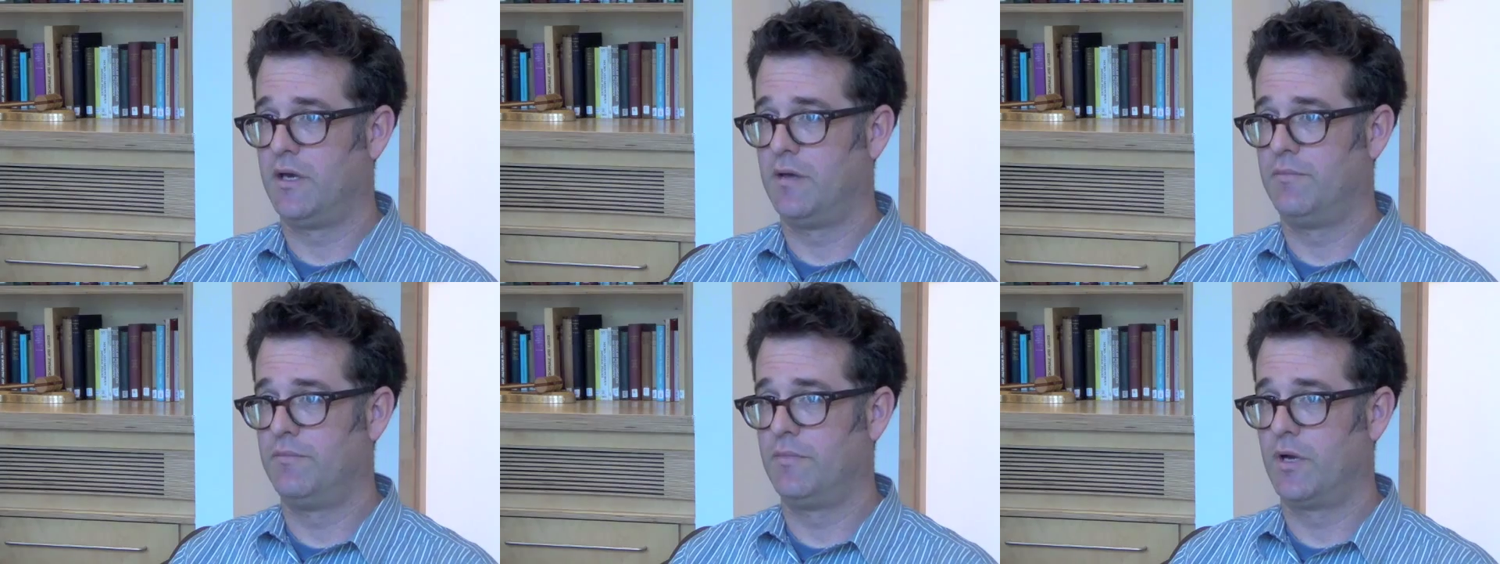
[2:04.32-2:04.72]

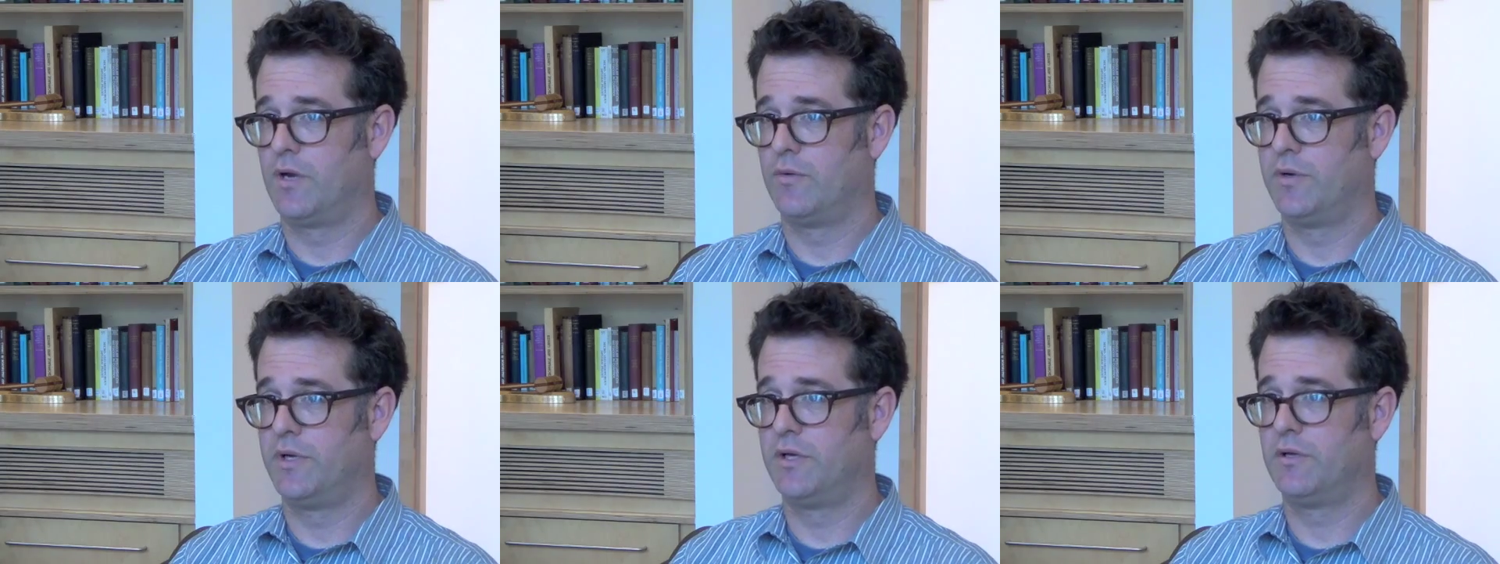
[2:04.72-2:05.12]

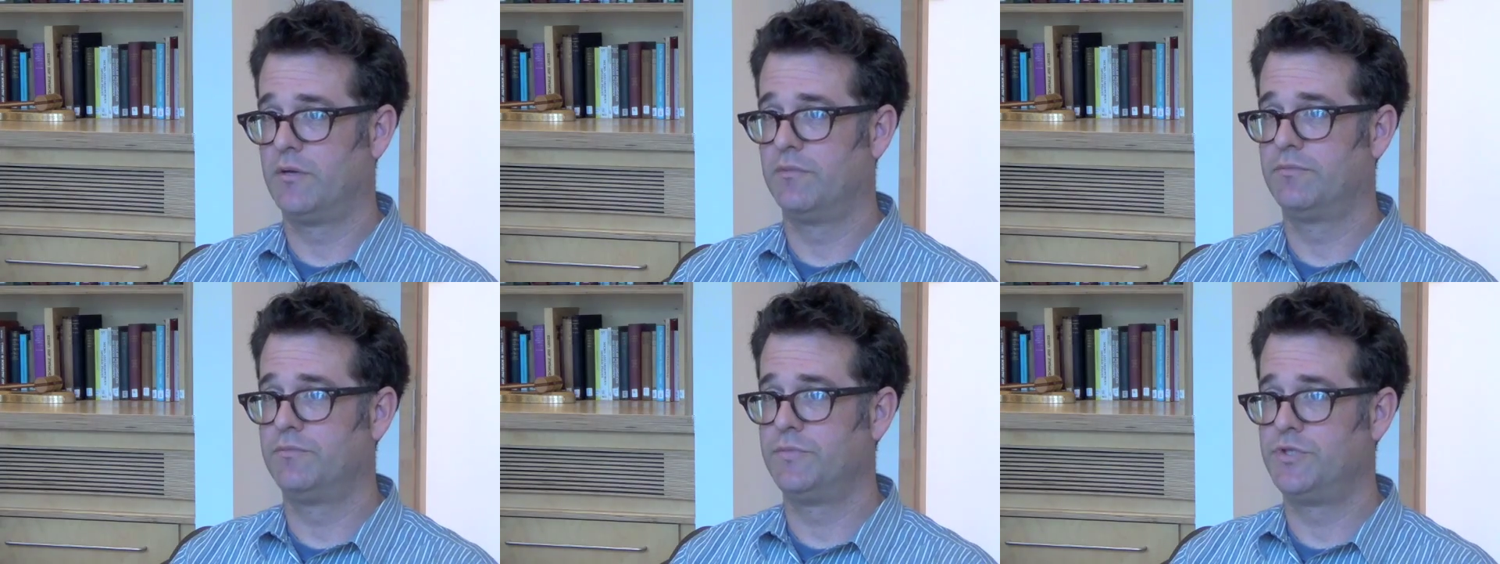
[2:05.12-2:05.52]
a
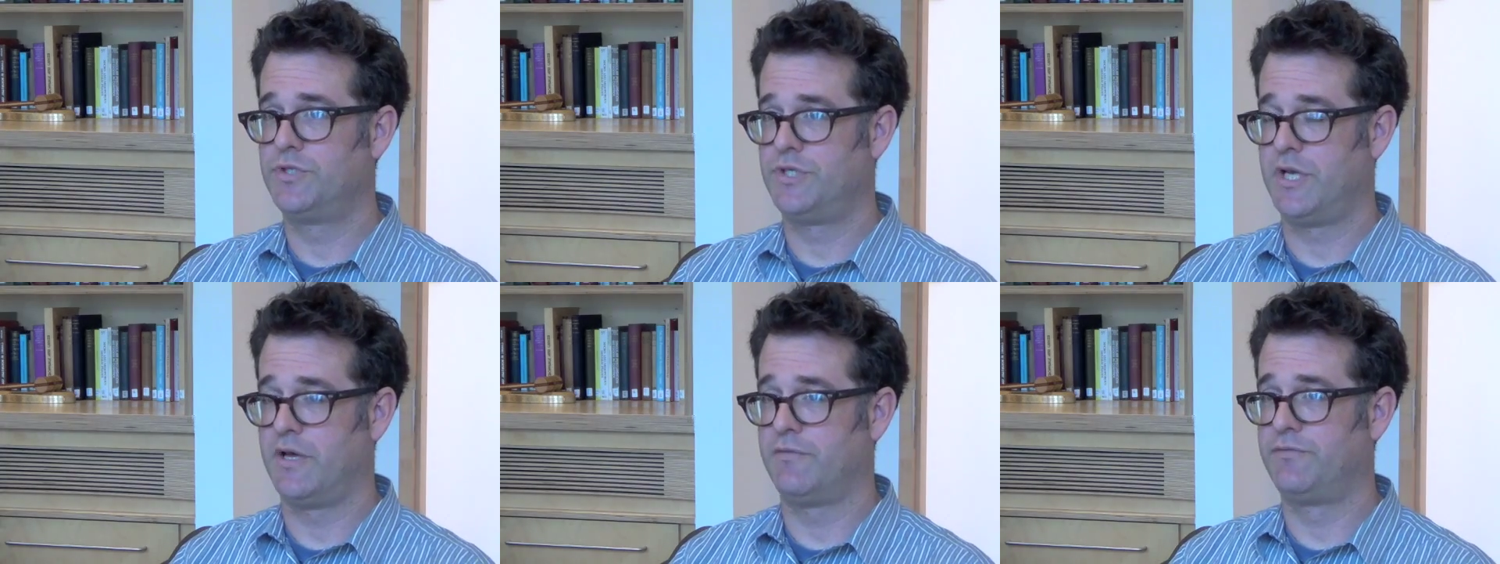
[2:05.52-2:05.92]
real
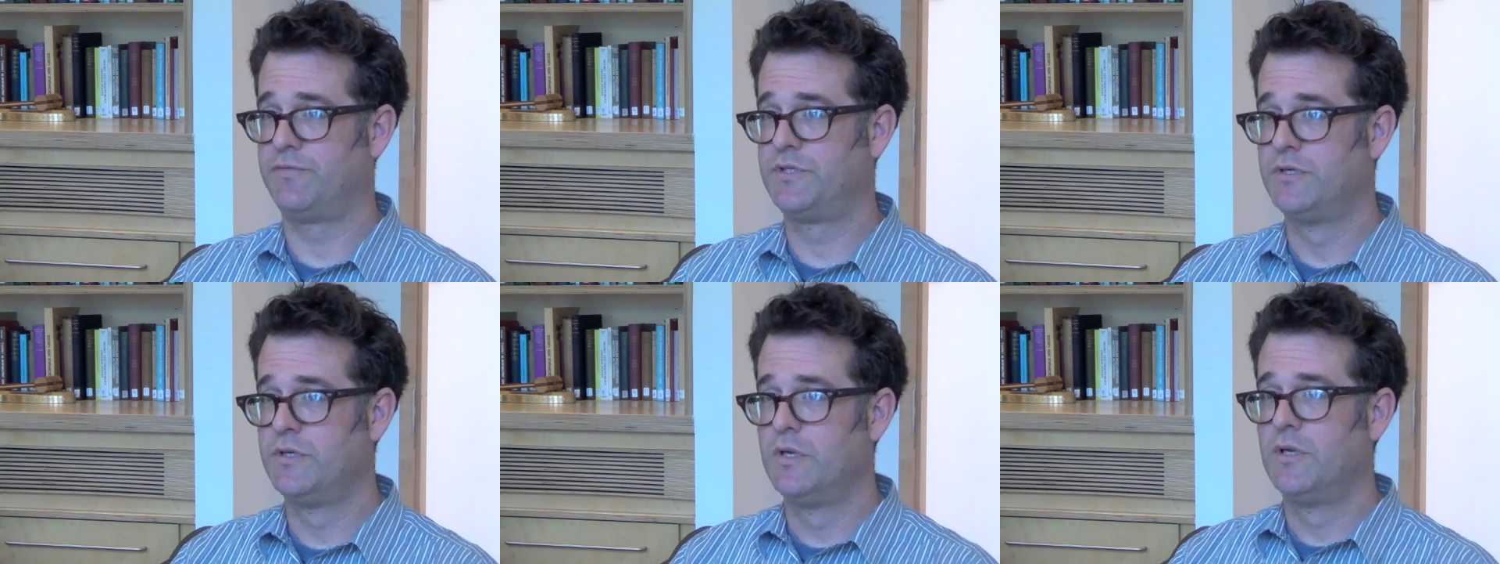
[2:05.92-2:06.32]

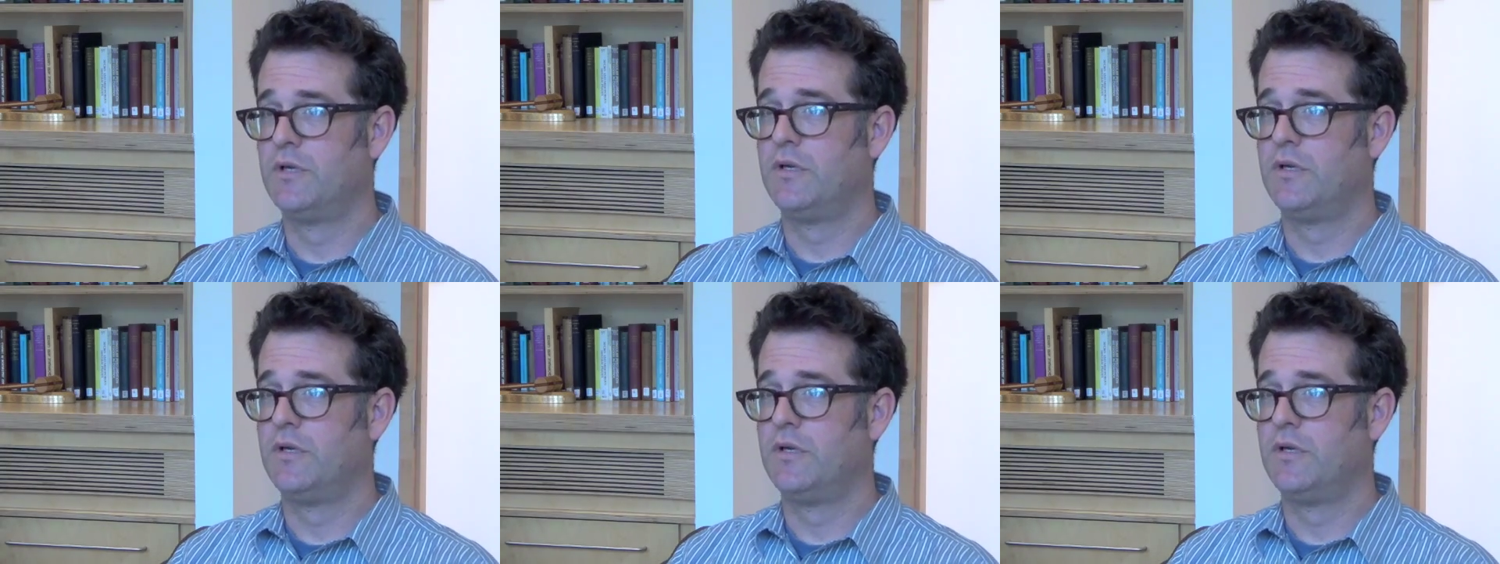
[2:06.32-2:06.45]
shift